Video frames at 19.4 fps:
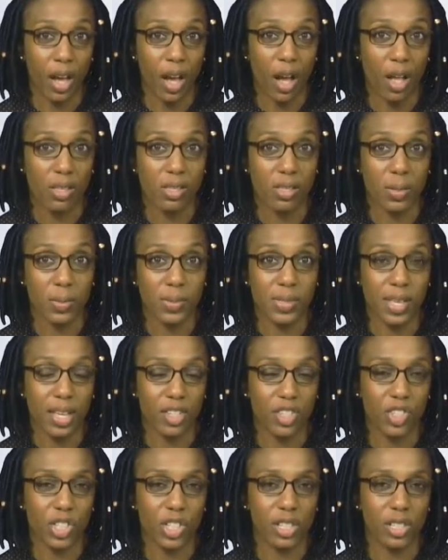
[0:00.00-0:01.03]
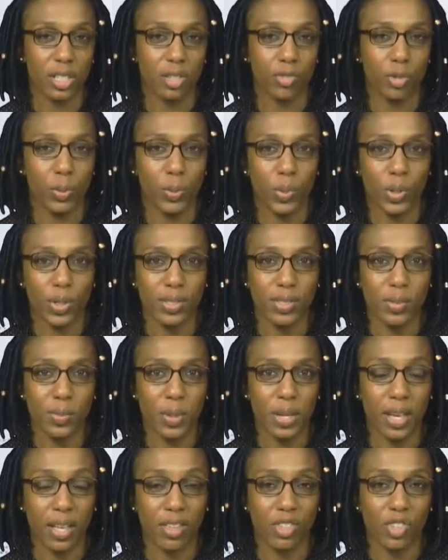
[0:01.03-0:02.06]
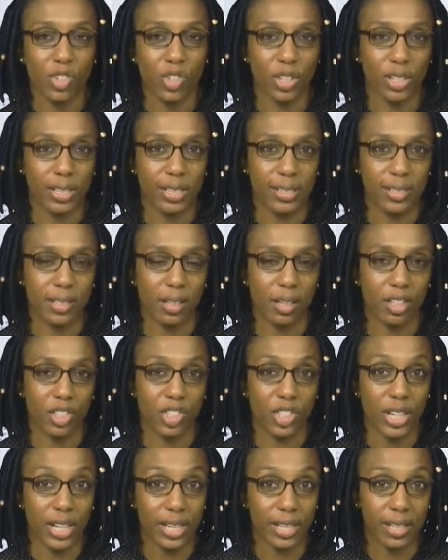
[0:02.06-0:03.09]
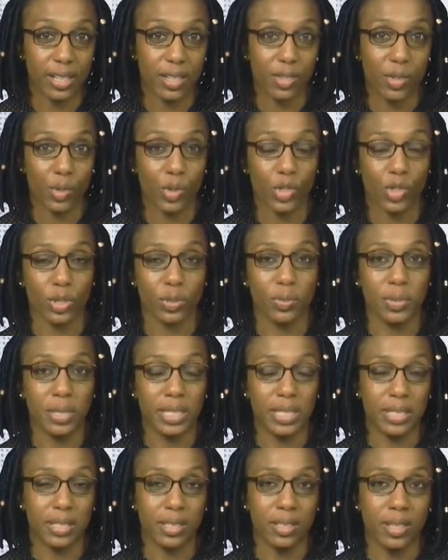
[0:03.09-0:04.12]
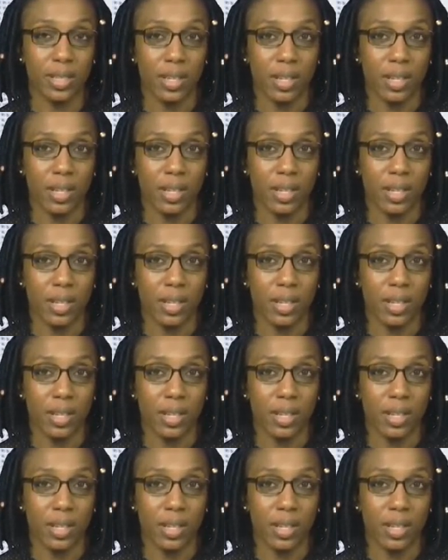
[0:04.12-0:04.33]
Unsubstantiated reports began circulating on Chinese social media